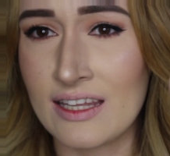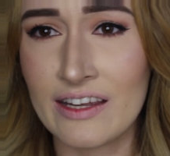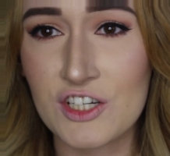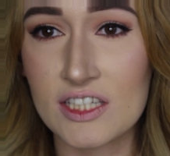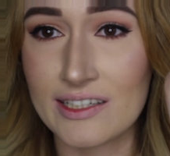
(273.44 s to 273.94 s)
I think
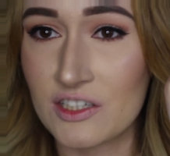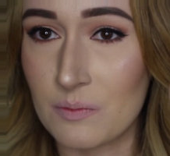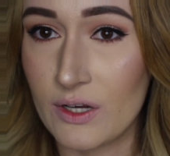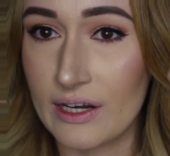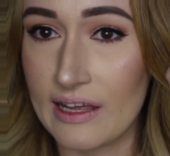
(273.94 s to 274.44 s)
it's just such a
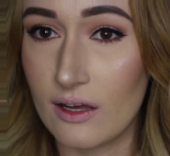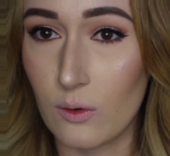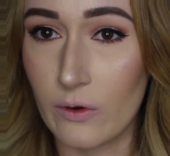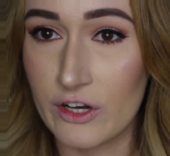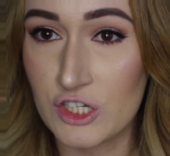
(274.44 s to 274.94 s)
pretty
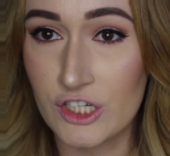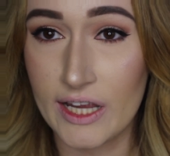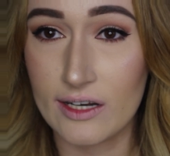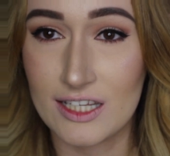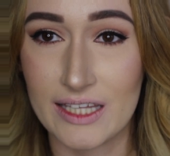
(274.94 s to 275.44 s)
orange
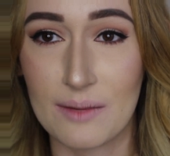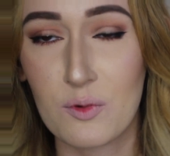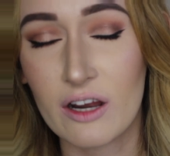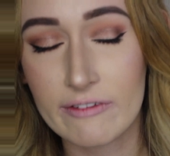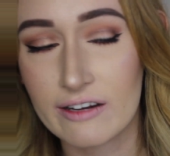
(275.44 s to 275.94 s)
shade. It's like
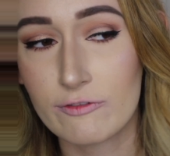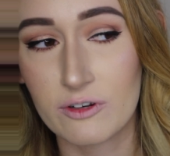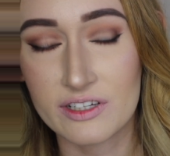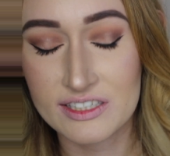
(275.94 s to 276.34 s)
perfect for